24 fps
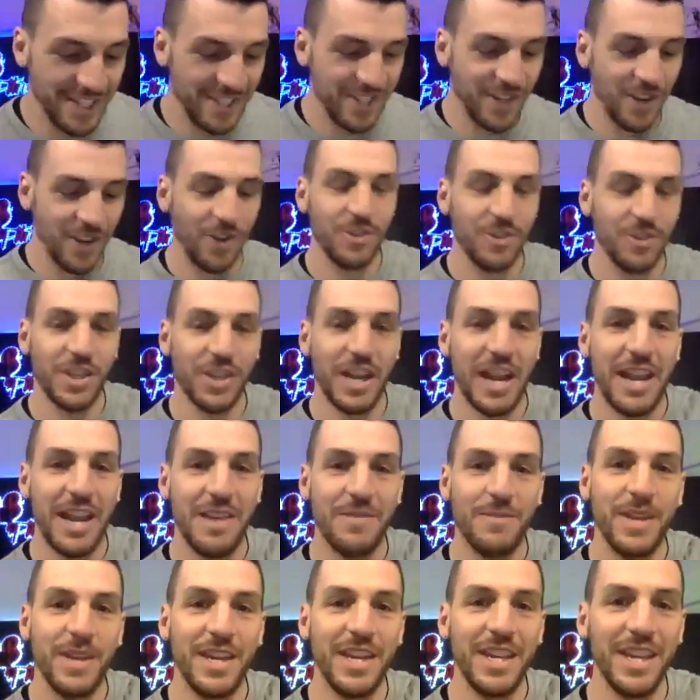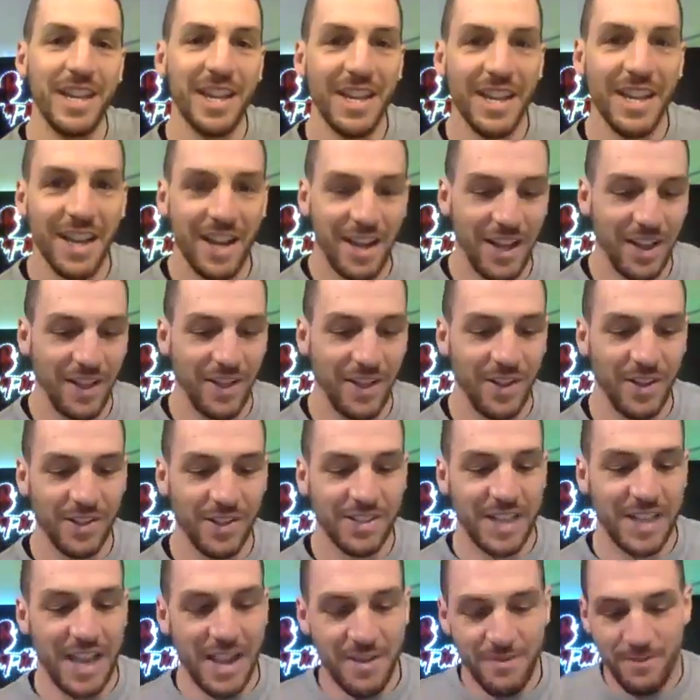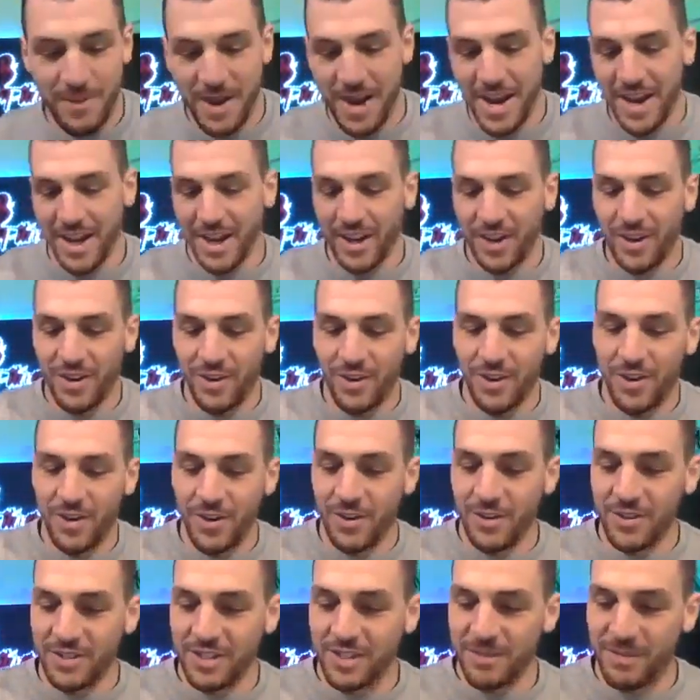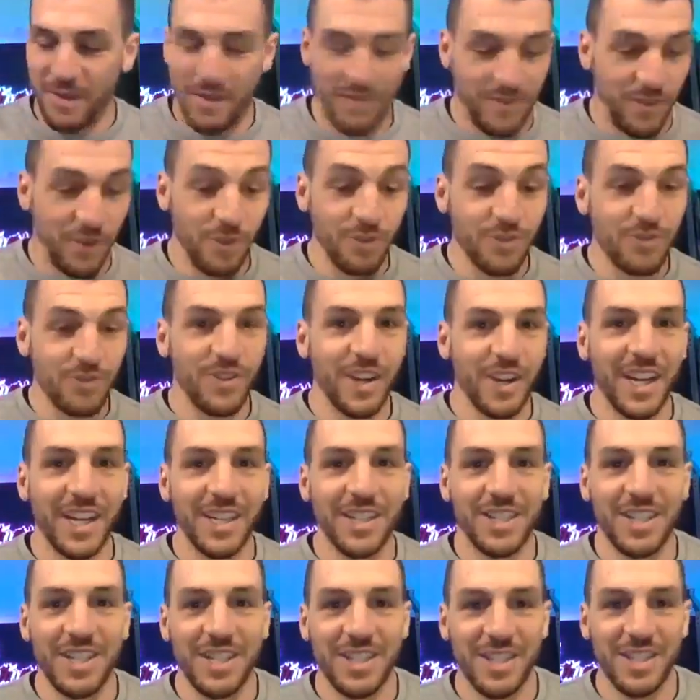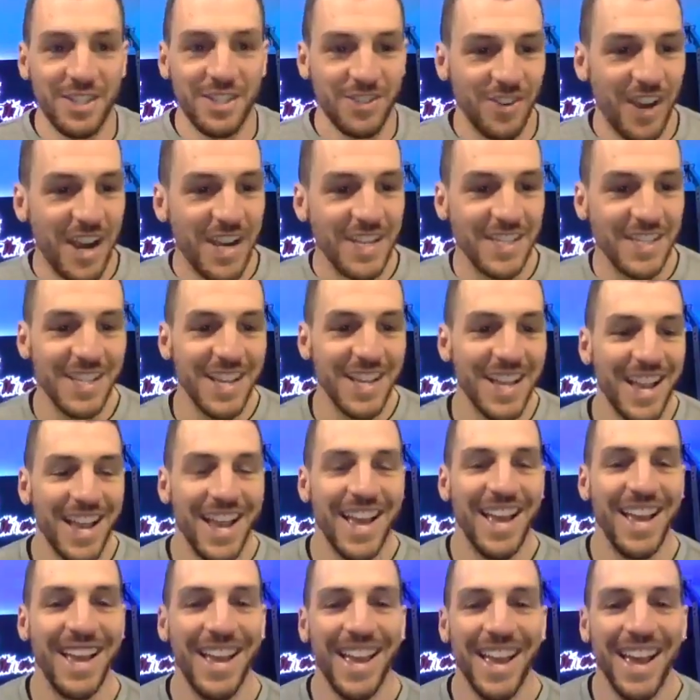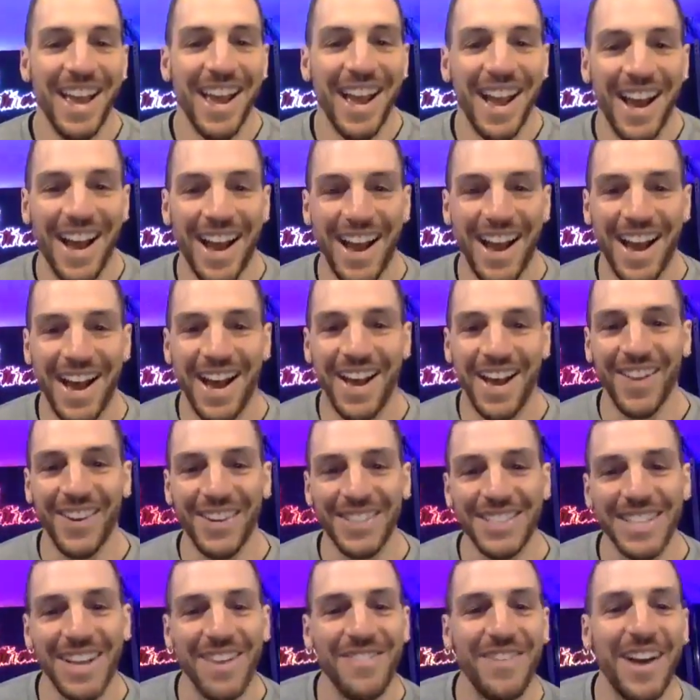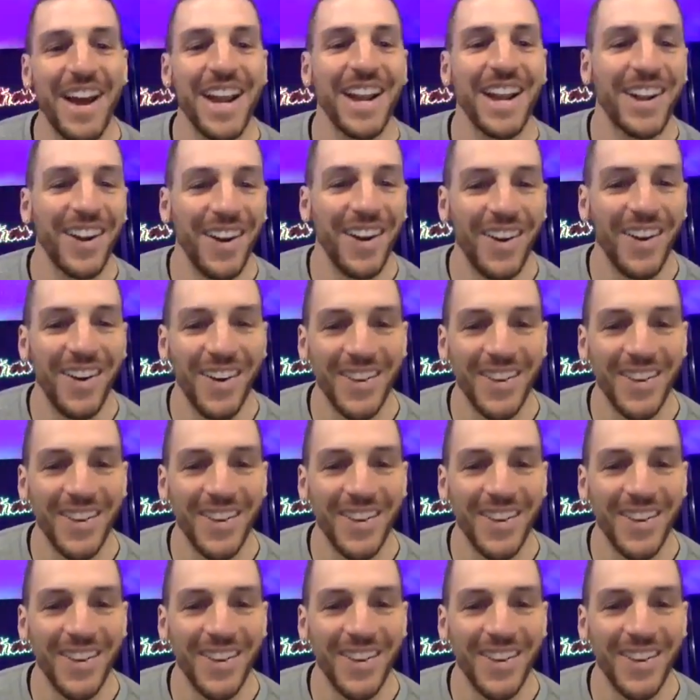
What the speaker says: Coach AB alongside my co-host. My phone's ringing. Jesus Christ. Alongside my co-host.